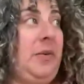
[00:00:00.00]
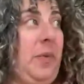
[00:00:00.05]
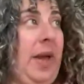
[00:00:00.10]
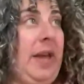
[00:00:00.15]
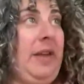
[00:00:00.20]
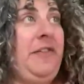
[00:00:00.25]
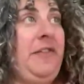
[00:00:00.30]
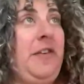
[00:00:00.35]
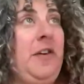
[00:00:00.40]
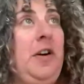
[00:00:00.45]

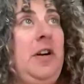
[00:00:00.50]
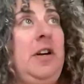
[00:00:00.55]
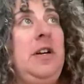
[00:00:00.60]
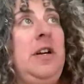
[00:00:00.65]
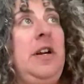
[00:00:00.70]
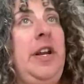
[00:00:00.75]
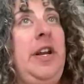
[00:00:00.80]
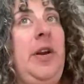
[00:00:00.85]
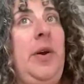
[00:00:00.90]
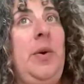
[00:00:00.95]
way
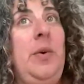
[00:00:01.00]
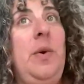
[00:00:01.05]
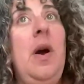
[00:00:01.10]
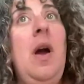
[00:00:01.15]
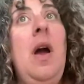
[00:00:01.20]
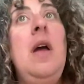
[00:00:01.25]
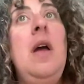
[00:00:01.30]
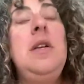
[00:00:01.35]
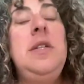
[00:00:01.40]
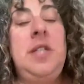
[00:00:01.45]
for,
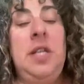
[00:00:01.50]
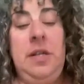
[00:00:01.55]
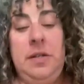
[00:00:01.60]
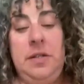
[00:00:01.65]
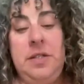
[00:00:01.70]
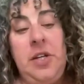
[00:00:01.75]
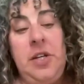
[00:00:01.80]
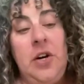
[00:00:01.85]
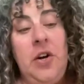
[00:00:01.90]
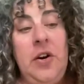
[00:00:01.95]

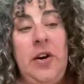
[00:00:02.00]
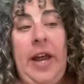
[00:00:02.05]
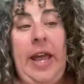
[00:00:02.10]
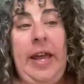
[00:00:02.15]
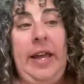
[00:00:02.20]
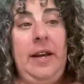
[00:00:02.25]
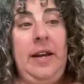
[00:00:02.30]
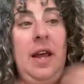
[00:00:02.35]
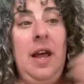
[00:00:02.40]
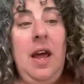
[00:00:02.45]
to
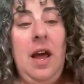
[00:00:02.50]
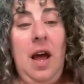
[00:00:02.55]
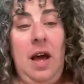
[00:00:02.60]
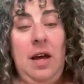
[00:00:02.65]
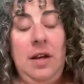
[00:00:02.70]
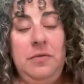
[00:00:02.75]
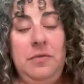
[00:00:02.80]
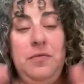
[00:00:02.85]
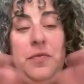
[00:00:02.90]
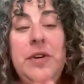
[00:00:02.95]
create
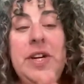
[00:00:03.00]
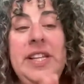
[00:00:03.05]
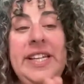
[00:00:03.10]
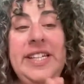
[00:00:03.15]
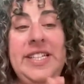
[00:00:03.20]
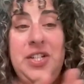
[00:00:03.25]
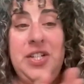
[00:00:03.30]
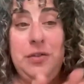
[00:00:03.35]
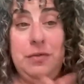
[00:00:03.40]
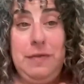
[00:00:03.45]
a really
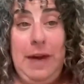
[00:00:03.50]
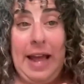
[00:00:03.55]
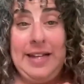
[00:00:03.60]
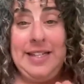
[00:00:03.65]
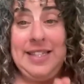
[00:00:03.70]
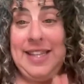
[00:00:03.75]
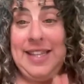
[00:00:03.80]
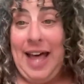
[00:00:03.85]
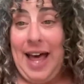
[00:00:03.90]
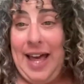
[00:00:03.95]

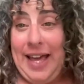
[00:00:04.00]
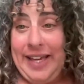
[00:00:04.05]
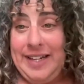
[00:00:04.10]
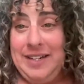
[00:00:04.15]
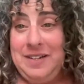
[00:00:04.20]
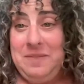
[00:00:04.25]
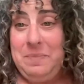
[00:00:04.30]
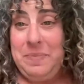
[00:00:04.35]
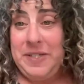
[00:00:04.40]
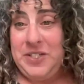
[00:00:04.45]
direct
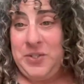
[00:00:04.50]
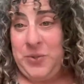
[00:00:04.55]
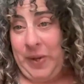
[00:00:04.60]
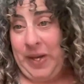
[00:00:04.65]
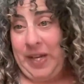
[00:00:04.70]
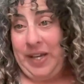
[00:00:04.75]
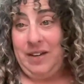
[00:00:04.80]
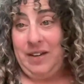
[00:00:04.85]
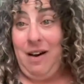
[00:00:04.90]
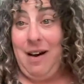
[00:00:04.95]
line
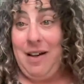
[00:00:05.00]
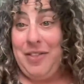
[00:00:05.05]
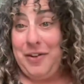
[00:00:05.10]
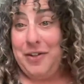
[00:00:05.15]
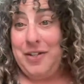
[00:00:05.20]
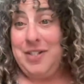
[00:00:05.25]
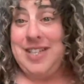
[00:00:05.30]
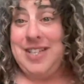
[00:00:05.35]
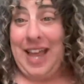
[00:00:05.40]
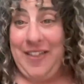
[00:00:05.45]
between
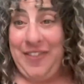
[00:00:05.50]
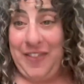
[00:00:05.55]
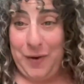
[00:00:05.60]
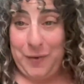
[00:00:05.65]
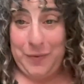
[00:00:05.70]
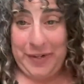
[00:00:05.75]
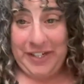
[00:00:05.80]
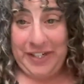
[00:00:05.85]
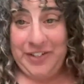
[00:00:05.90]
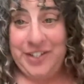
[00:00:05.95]
authors and their
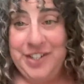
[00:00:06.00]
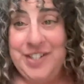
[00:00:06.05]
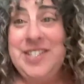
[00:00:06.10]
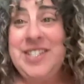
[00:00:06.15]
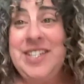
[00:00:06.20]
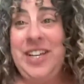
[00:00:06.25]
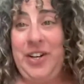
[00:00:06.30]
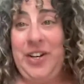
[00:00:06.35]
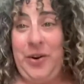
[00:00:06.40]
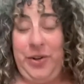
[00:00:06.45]

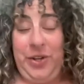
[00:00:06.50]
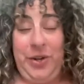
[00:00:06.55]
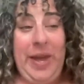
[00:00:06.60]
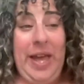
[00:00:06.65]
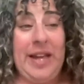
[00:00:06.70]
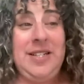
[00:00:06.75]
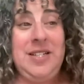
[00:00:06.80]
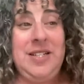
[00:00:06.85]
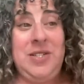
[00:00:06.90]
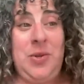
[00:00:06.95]
readers. You
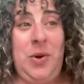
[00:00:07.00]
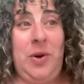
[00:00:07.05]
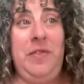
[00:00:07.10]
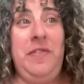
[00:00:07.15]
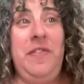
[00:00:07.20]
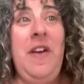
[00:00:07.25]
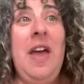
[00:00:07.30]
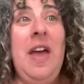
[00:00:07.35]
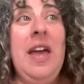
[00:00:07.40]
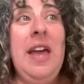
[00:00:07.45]
get to sort
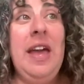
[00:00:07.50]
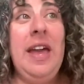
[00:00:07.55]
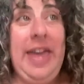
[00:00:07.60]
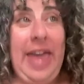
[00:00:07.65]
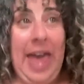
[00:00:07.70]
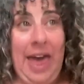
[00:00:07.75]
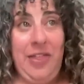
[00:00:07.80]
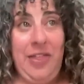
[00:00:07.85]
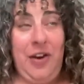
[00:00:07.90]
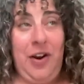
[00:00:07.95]
of
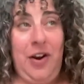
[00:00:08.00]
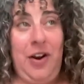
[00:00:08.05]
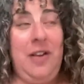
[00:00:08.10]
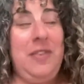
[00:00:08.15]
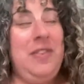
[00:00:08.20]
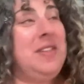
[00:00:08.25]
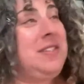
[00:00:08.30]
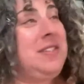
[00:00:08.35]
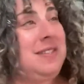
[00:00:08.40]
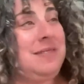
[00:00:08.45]
gather,
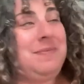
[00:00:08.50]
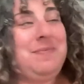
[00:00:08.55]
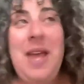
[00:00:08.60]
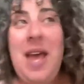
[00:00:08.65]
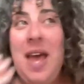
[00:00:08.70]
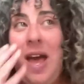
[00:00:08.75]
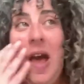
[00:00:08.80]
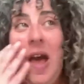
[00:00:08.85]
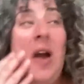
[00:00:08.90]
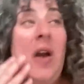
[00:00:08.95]
this is
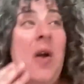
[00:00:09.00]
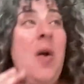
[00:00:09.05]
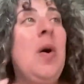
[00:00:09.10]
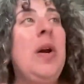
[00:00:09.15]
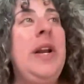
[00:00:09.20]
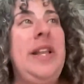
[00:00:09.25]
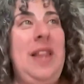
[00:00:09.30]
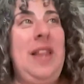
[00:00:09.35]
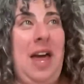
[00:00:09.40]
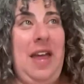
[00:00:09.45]
a
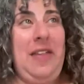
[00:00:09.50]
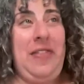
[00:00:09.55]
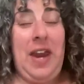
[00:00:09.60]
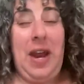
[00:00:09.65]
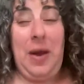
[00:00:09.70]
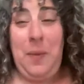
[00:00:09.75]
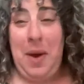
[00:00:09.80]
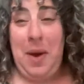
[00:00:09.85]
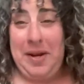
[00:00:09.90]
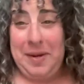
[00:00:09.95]
corny line that
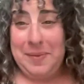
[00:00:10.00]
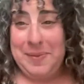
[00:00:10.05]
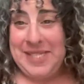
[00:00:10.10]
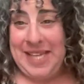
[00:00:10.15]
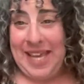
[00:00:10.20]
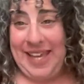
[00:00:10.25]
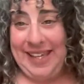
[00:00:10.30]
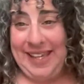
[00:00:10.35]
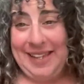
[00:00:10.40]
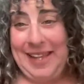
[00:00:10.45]
I wind up
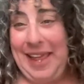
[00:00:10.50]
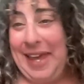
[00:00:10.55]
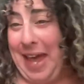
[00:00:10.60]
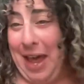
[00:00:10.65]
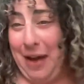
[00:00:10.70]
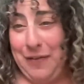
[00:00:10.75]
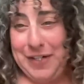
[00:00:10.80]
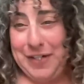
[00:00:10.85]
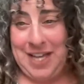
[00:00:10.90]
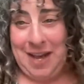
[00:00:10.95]
saying in like
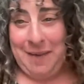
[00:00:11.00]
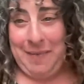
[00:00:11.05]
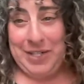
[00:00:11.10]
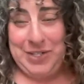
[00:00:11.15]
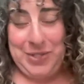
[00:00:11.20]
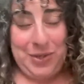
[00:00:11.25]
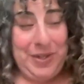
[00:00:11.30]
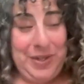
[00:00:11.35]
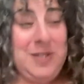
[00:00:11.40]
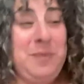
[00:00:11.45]
every time I
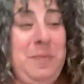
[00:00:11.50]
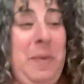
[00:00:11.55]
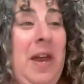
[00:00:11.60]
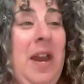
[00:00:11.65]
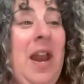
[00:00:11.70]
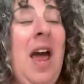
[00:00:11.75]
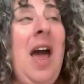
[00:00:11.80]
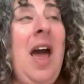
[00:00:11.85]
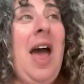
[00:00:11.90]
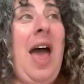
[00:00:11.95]
do this,
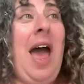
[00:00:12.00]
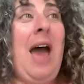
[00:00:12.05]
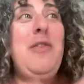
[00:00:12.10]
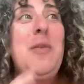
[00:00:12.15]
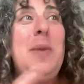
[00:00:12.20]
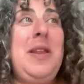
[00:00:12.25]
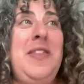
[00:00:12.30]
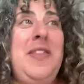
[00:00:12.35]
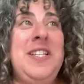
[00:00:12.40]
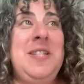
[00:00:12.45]
but
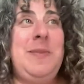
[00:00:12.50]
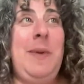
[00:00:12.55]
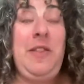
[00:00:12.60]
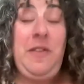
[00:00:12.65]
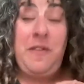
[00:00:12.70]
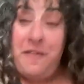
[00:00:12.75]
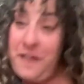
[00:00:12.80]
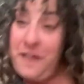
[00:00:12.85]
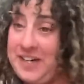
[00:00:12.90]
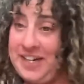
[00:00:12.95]
everybody thinks about
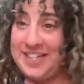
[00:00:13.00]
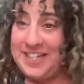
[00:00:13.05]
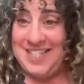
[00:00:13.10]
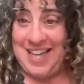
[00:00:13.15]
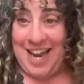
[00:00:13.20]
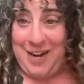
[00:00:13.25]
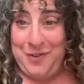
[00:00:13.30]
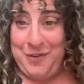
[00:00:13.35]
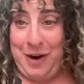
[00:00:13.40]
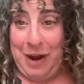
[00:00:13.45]
the funding
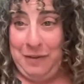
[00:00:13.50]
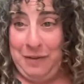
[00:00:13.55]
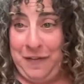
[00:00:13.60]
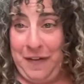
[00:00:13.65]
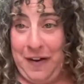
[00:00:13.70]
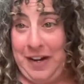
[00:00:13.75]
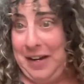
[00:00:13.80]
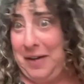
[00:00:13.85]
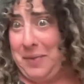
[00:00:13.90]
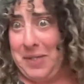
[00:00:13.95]
side of
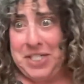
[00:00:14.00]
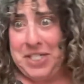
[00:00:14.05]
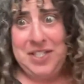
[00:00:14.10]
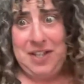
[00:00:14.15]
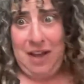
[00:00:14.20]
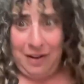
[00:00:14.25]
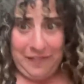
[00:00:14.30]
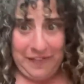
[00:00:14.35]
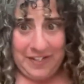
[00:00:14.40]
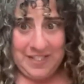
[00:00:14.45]
crowdfunding, which is
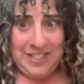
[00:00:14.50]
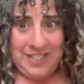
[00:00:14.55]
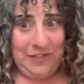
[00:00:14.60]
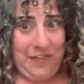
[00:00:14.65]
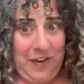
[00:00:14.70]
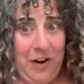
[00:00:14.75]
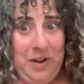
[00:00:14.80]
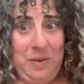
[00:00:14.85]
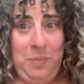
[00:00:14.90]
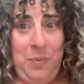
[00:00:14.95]
obviously
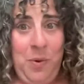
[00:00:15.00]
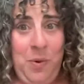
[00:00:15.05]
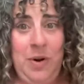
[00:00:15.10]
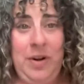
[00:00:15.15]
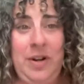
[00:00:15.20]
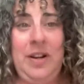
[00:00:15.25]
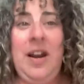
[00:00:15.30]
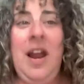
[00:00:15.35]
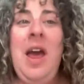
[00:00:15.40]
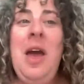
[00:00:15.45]
very
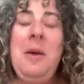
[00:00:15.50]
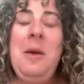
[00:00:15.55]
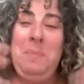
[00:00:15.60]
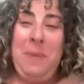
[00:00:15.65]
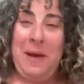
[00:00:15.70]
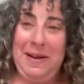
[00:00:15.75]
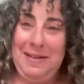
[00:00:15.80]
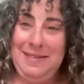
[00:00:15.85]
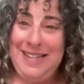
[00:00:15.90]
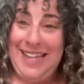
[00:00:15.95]
important,
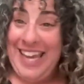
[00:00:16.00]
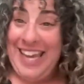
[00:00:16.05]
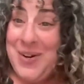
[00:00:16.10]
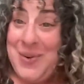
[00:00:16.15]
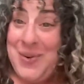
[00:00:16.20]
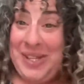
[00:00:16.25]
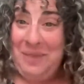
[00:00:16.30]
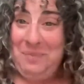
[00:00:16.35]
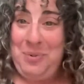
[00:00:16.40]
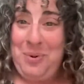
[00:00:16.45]
but
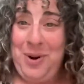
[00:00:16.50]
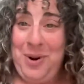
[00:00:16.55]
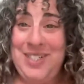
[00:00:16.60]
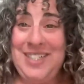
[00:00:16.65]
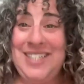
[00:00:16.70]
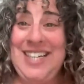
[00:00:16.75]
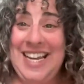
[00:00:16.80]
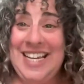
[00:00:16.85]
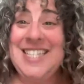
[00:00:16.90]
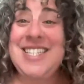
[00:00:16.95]
equally
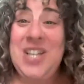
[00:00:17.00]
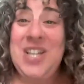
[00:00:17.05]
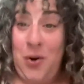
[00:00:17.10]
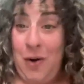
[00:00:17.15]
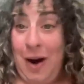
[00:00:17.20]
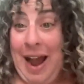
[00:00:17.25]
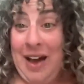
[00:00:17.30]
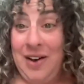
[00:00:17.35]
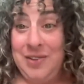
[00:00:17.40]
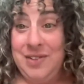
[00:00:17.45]
important is the
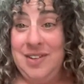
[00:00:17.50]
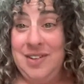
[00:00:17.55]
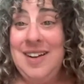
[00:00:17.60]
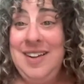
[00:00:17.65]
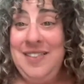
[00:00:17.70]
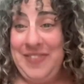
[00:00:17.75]
crowd.